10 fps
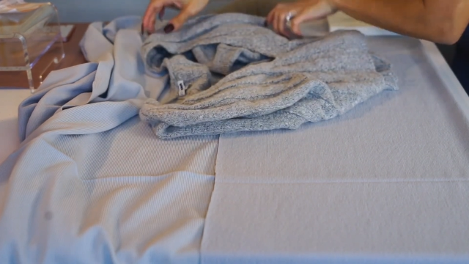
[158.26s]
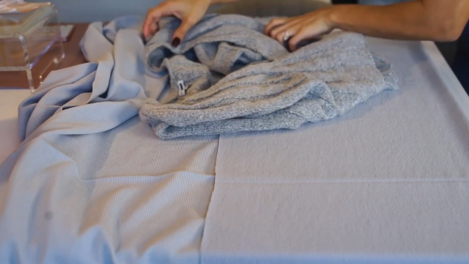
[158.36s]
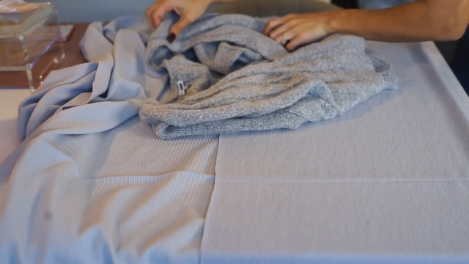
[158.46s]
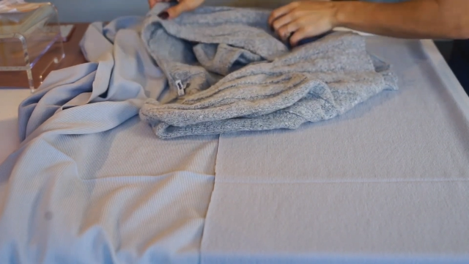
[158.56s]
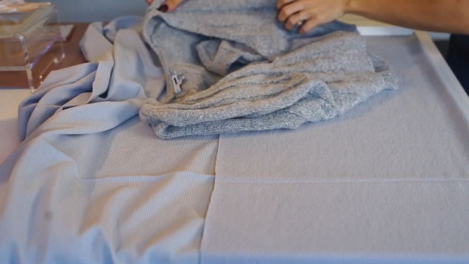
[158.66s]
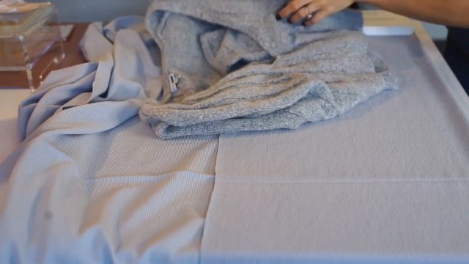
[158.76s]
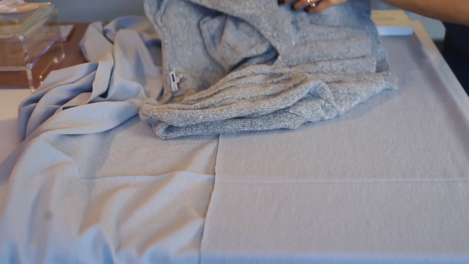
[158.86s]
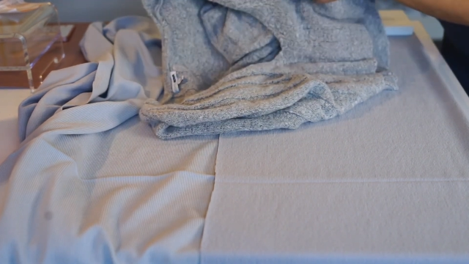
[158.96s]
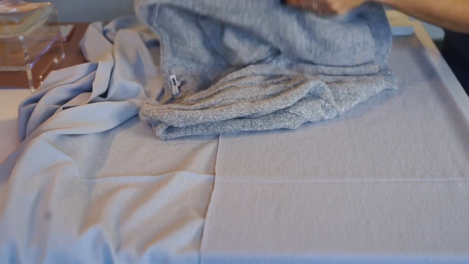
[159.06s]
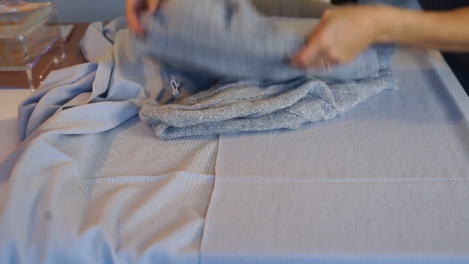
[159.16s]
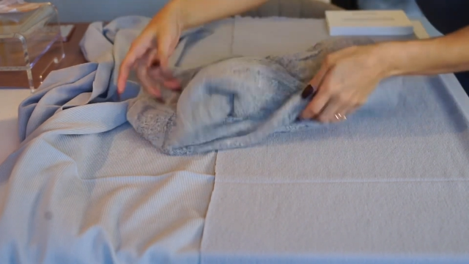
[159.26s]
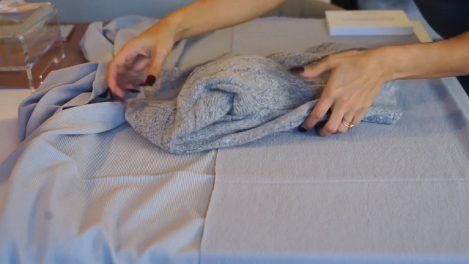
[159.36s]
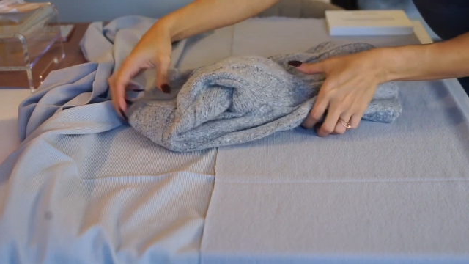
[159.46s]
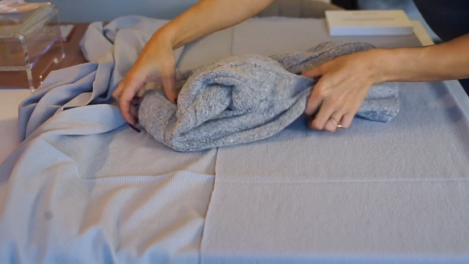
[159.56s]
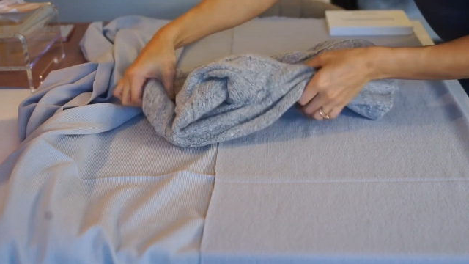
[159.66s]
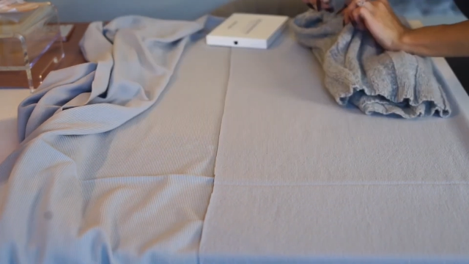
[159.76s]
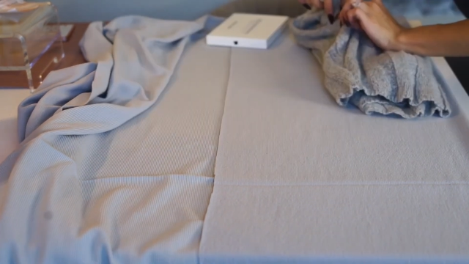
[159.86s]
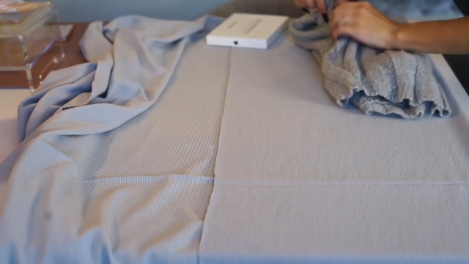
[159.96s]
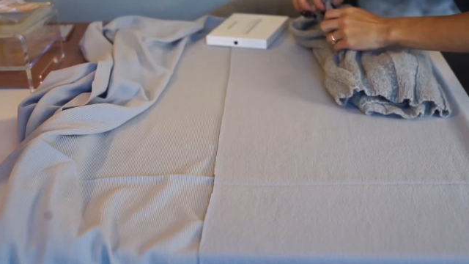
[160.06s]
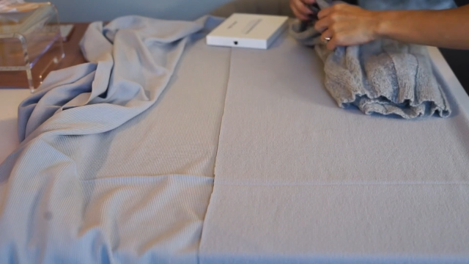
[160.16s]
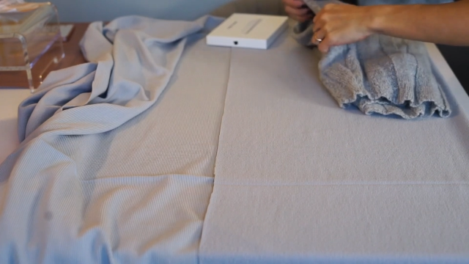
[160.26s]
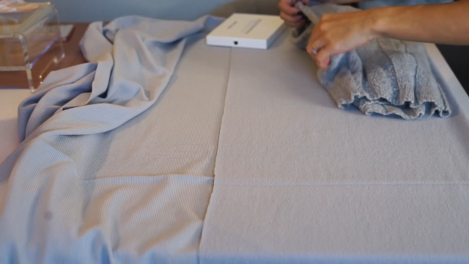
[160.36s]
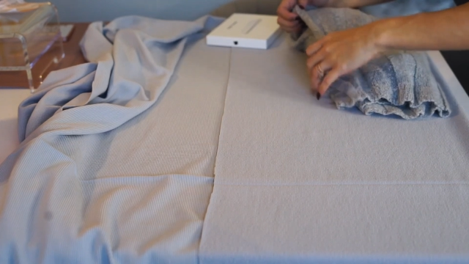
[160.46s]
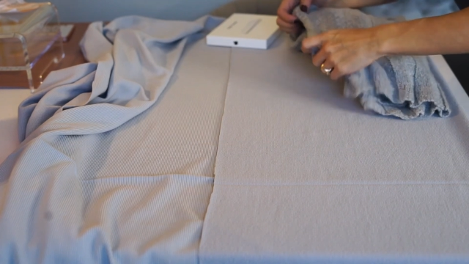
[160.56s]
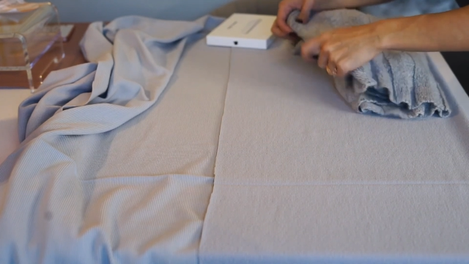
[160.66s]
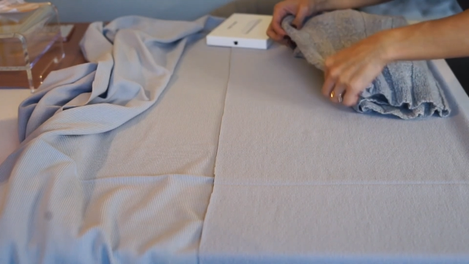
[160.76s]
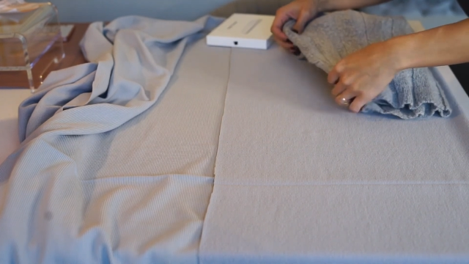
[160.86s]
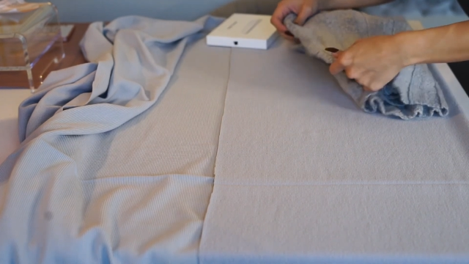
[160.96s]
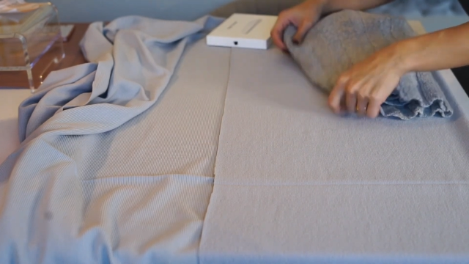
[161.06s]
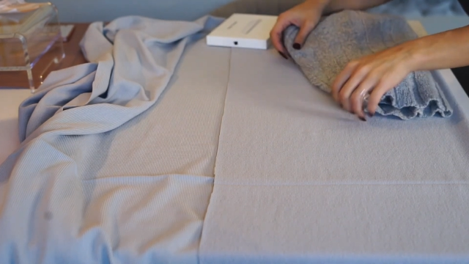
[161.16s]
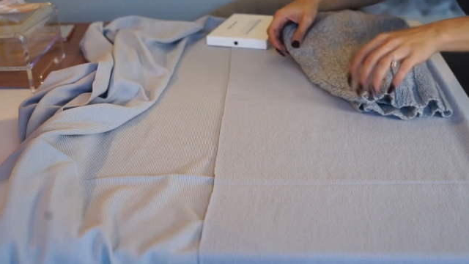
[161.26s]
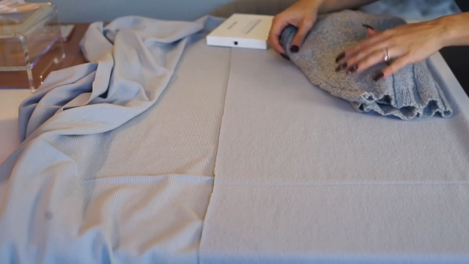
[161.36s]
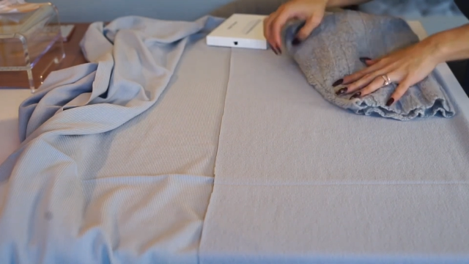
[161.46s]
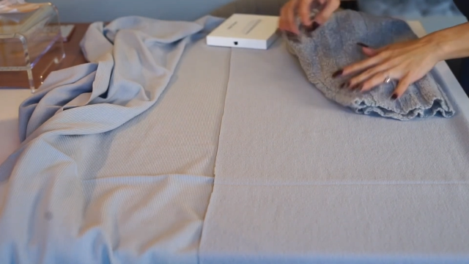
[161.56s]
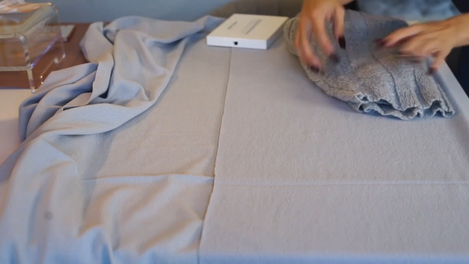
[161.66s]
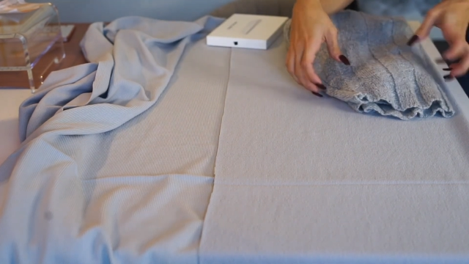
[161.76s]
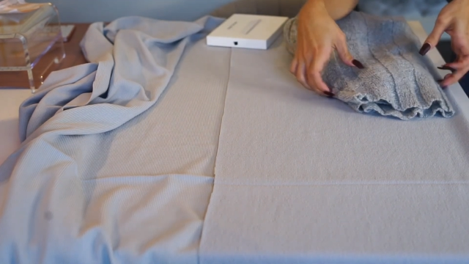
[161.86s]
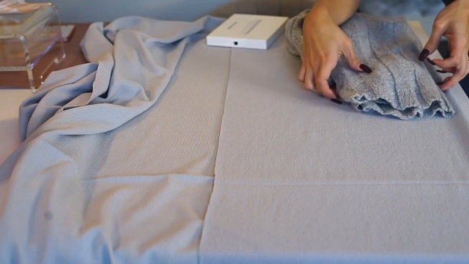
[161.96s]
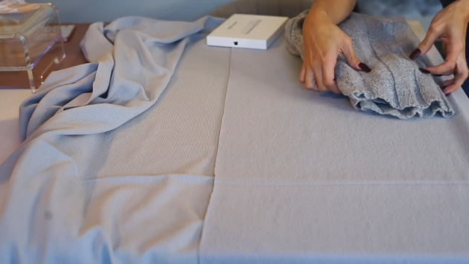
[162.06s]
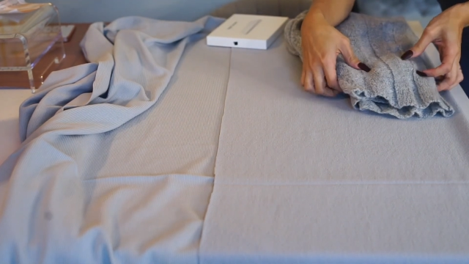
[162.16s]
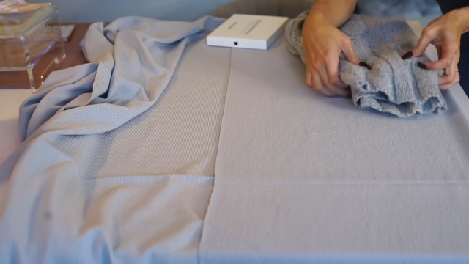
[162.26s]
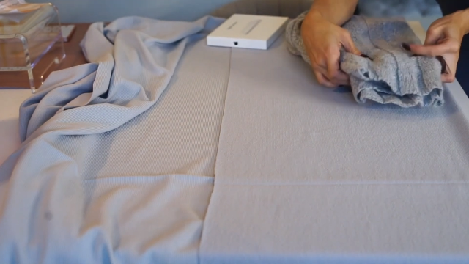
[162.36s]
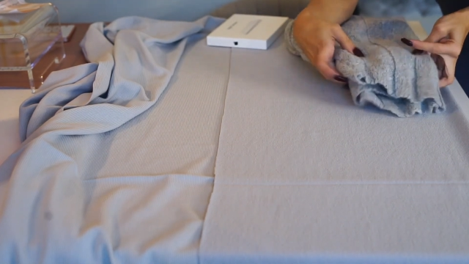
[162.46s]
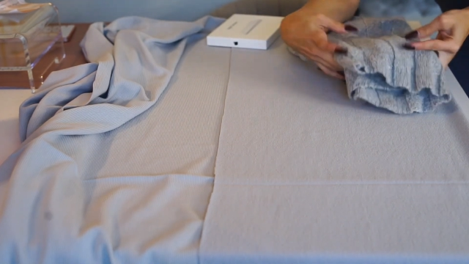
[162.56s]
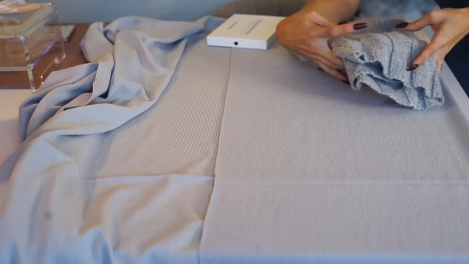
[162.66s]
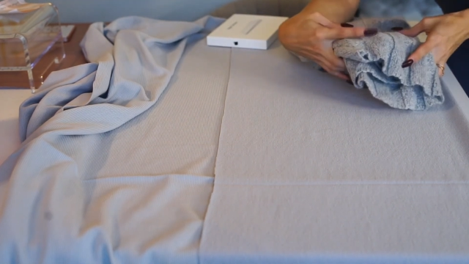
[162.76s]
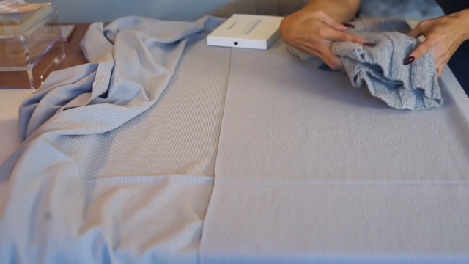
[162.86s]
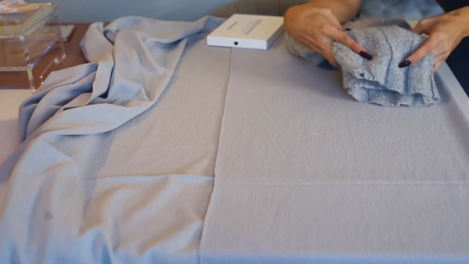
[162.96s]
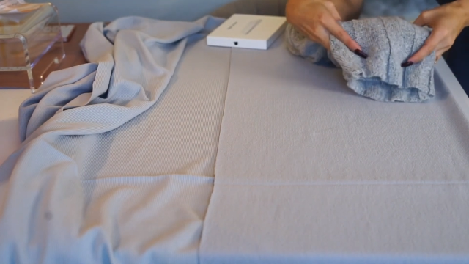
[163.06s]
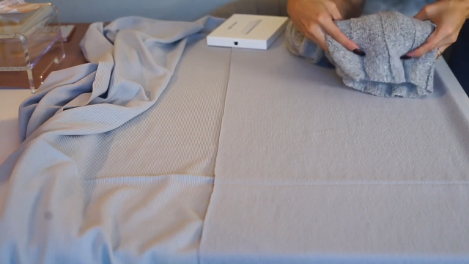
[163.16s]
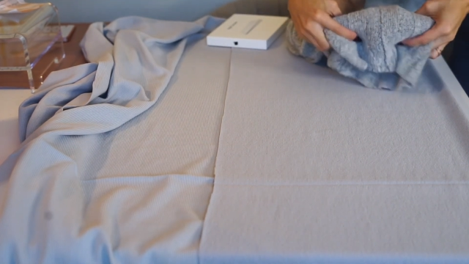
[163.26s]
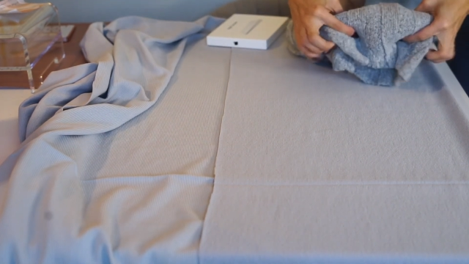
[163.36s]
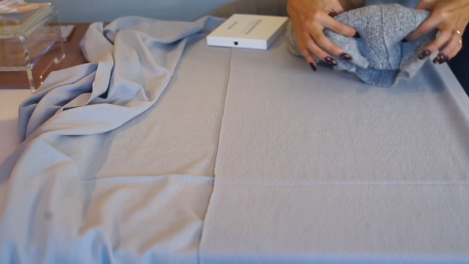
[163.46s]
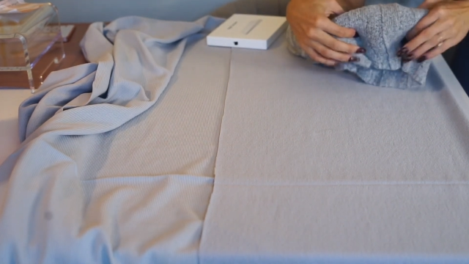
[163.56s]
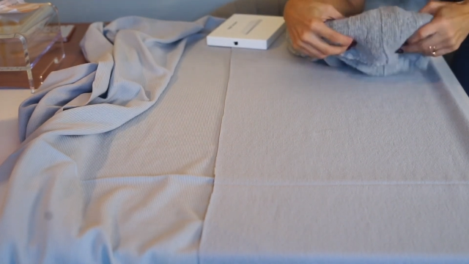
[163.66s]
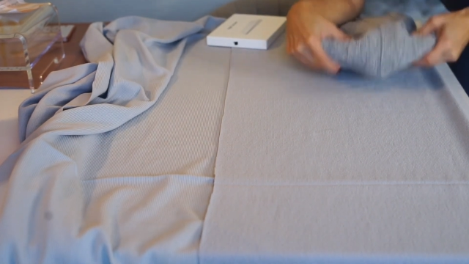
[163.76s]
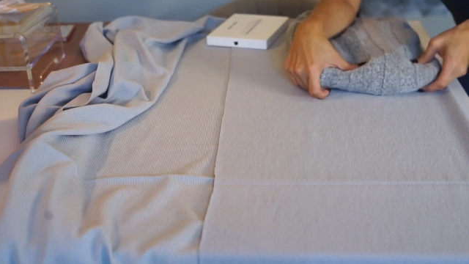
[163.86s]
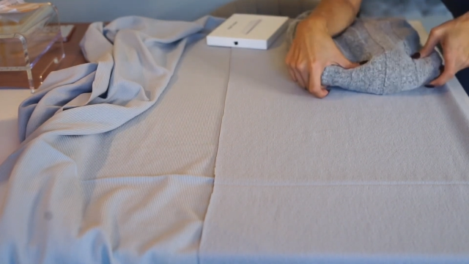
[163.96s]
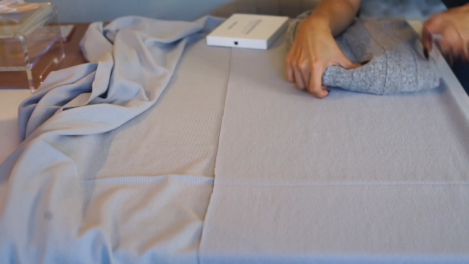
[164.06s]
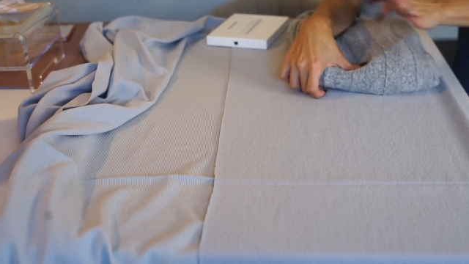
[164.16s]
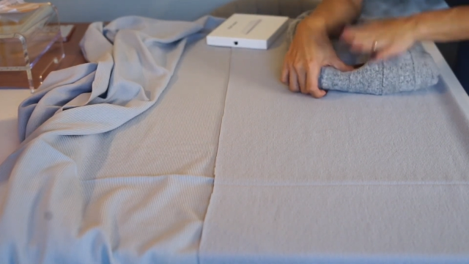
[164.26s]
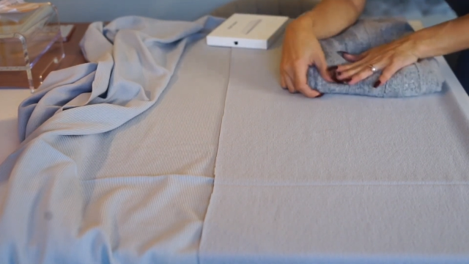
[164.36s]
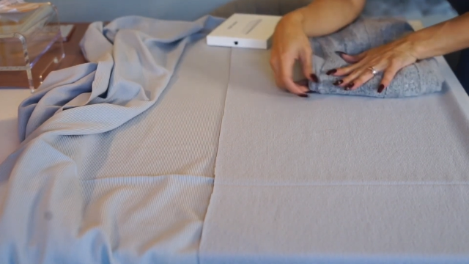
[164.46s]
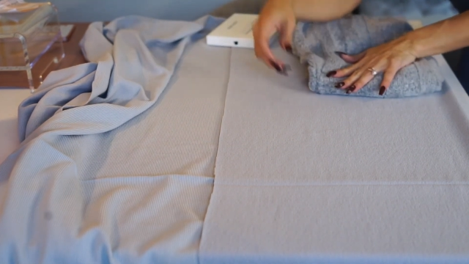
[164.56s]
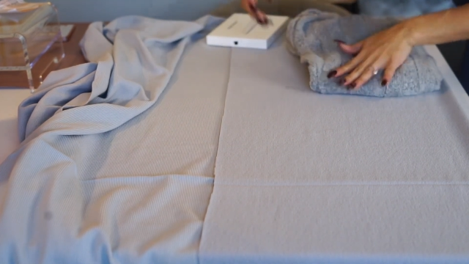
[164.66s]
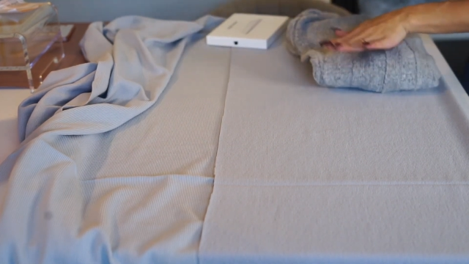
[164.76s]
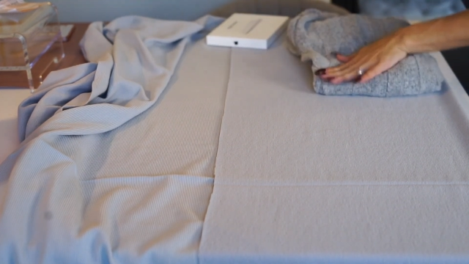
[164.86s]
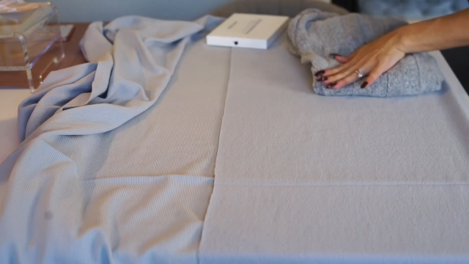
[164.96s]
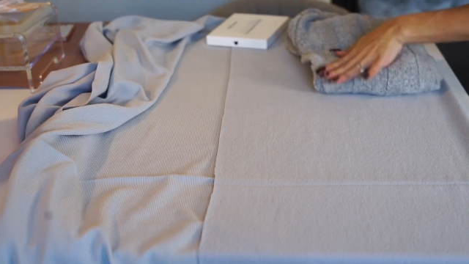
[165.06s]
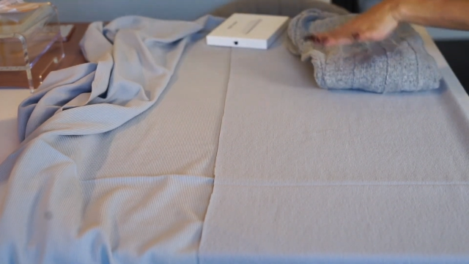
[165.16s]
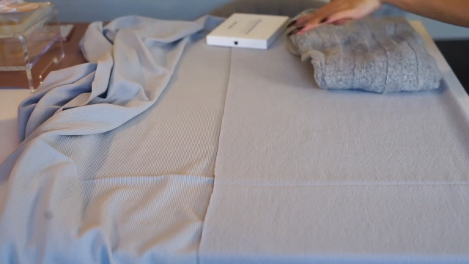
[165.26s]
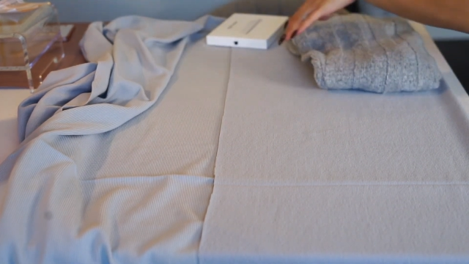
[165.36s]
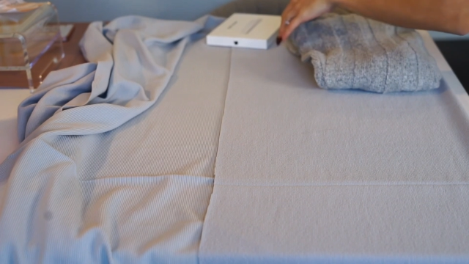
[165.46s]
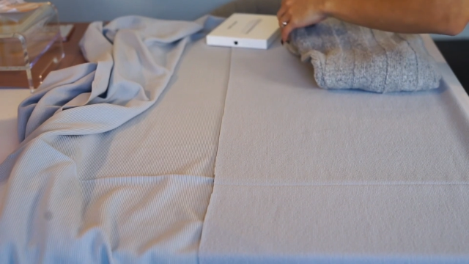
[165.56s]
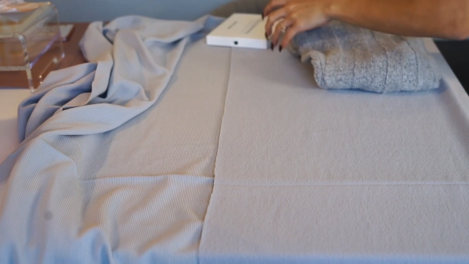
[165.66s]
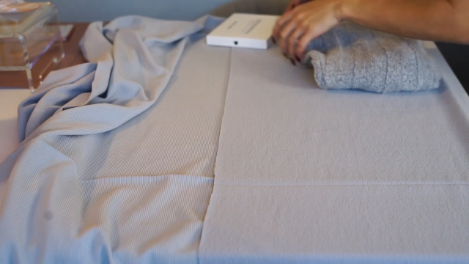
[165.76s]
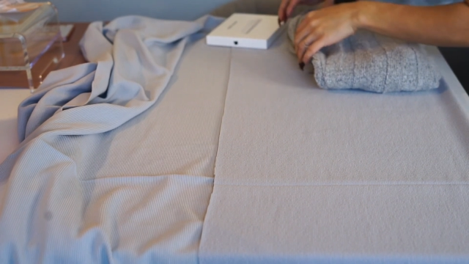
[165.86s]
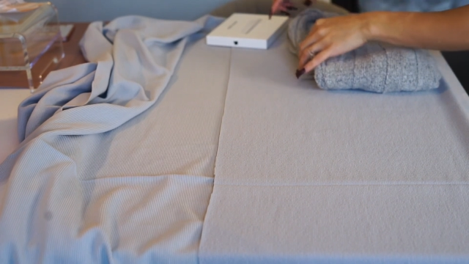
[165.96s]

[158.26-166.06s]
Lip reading: Nobody's mouth can be seen.